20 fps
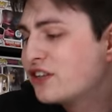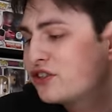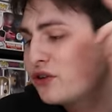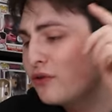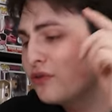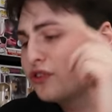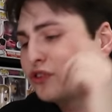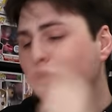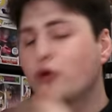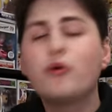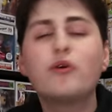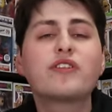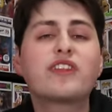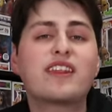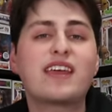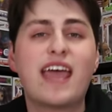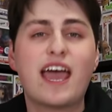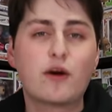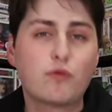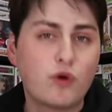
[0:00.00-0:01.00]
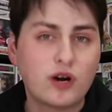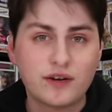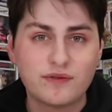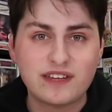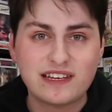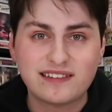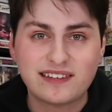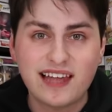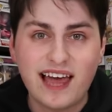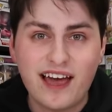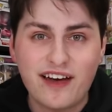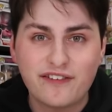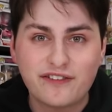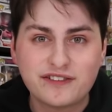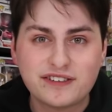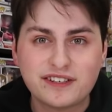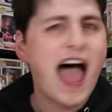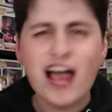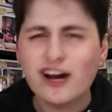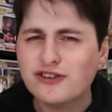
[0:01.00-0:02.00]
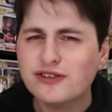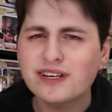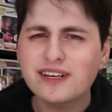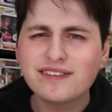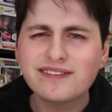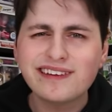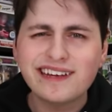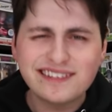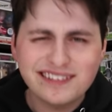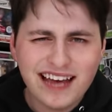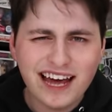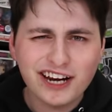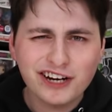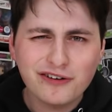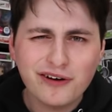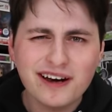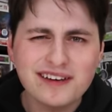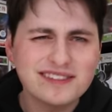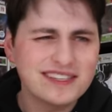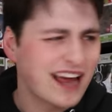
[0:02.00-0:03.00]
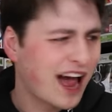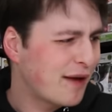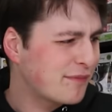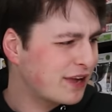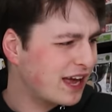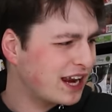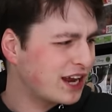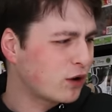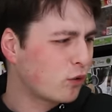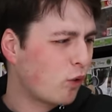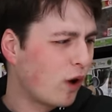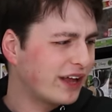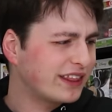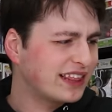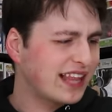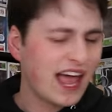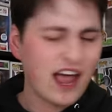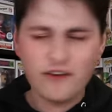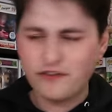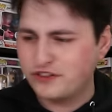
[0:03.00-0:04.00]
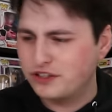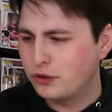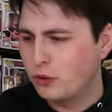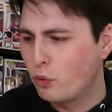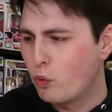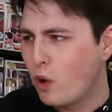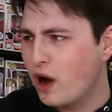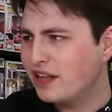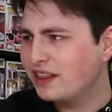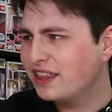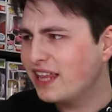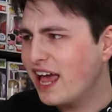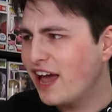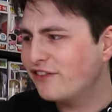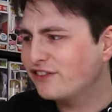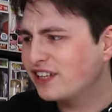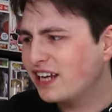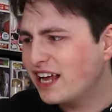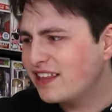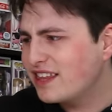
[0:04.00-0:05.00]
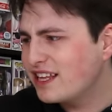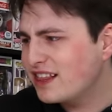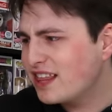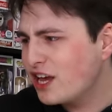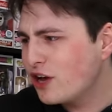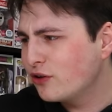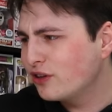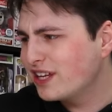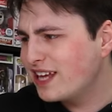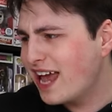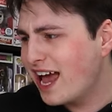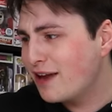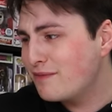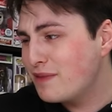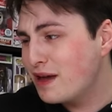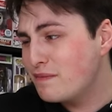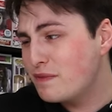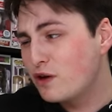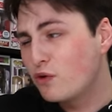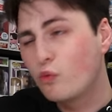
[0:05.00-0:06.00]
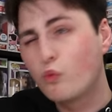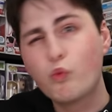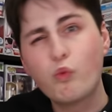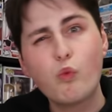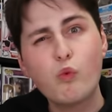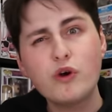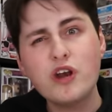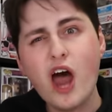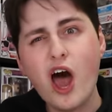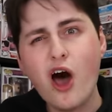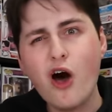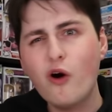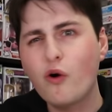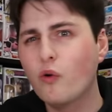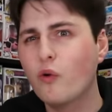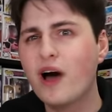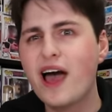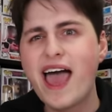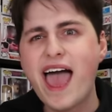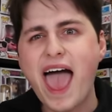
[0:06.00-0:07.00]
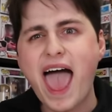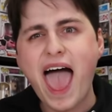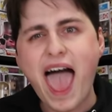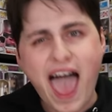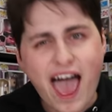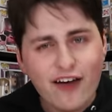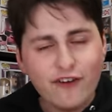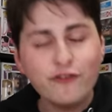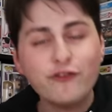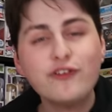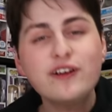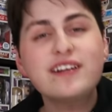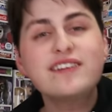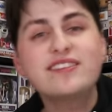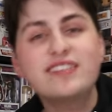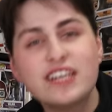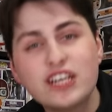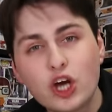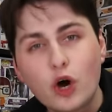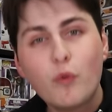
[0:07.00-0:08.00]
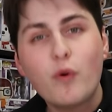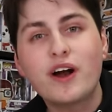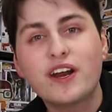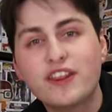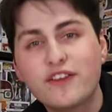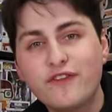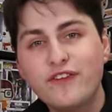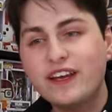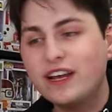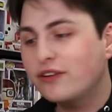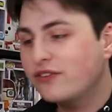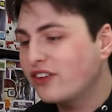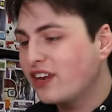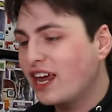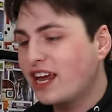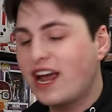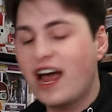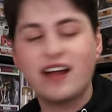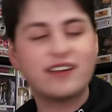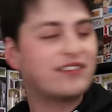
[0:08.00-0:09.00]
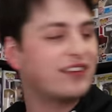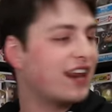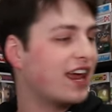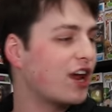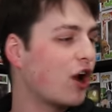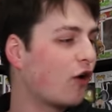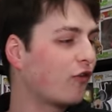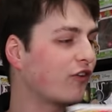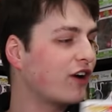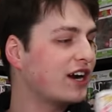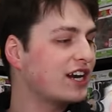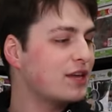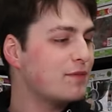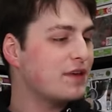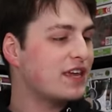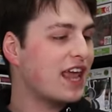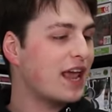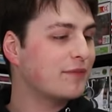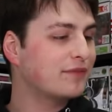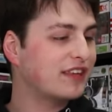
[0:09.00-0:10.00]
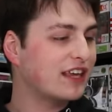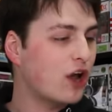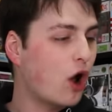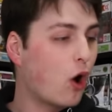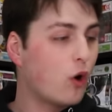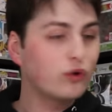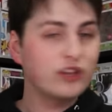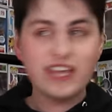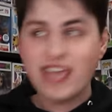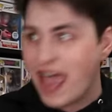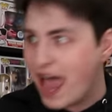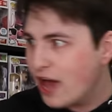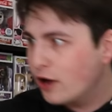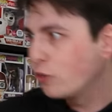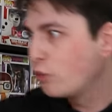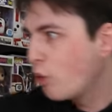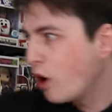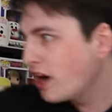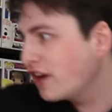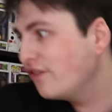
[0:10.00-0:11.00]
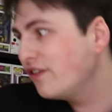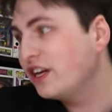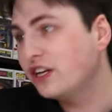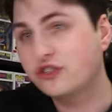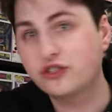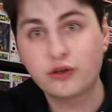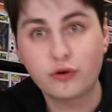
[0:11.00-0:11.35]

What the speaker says: So it was cool that they had one of these left. Actually, it's kind of crazy. I'm getting one left, and I think they only had maybe, no, every single one of the figures that I got today over at EB Games, they only had one of each.